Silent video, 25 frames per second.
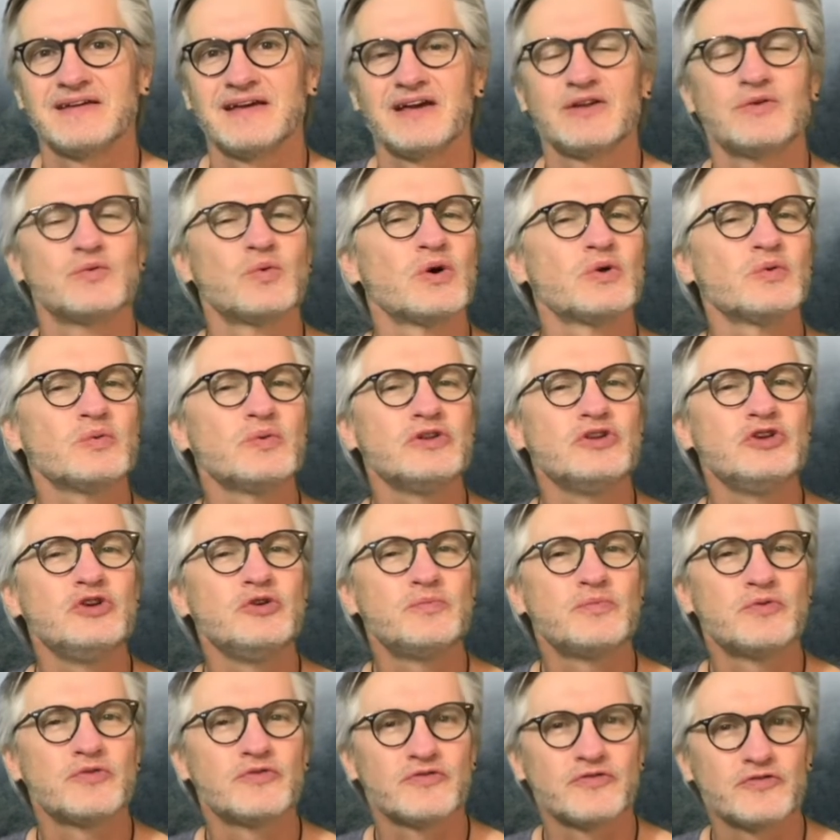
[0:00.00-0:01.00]
And what would
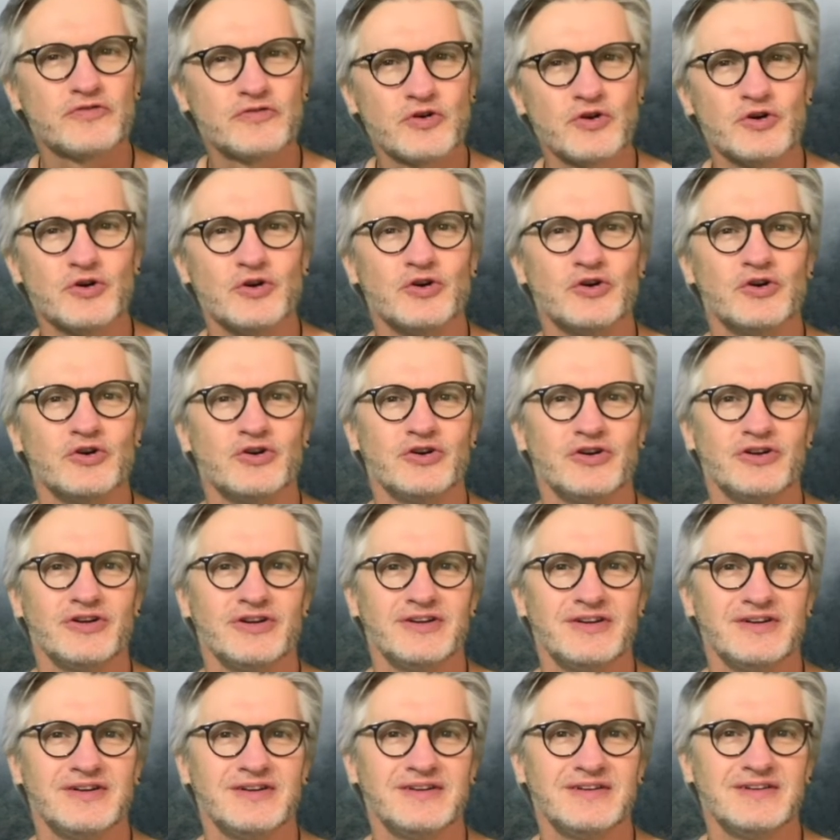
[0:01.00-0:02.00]
you prefer
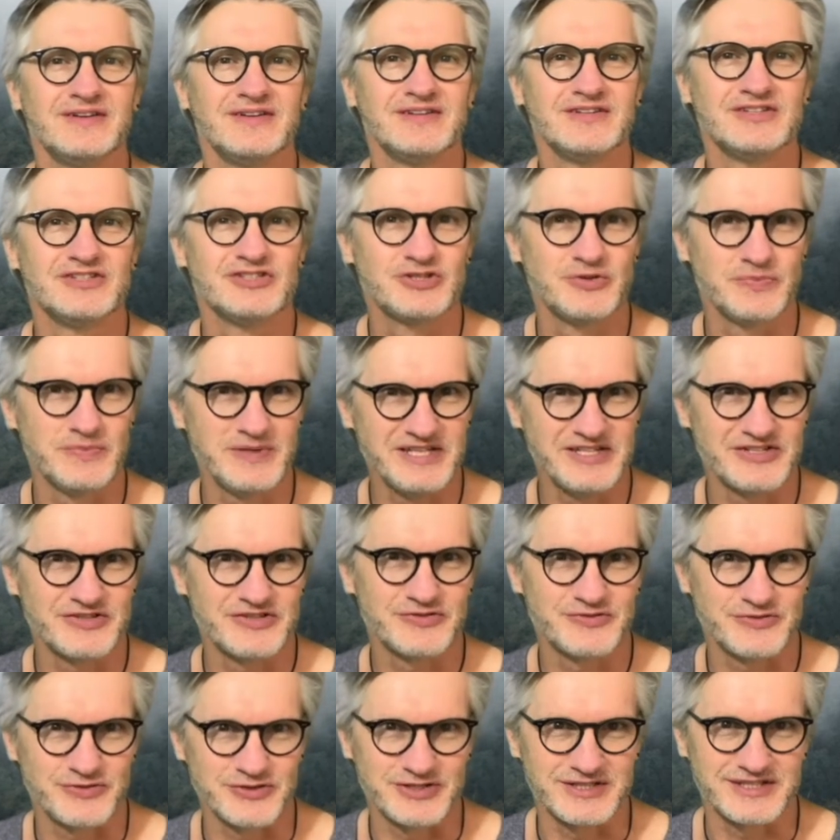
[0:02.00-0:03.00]
to be
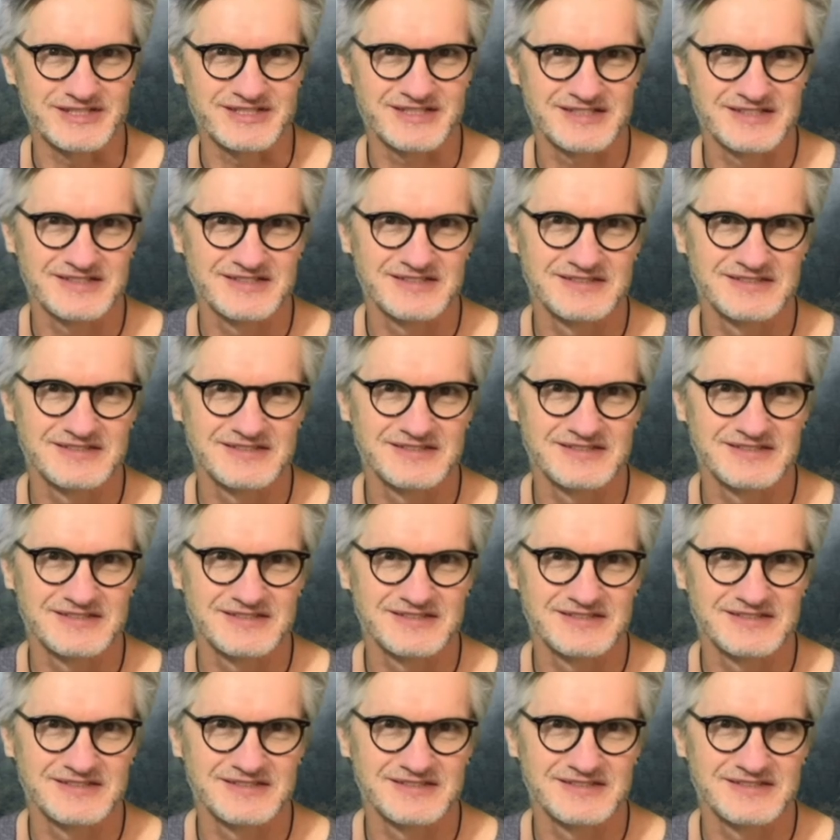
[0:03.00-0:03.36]
different?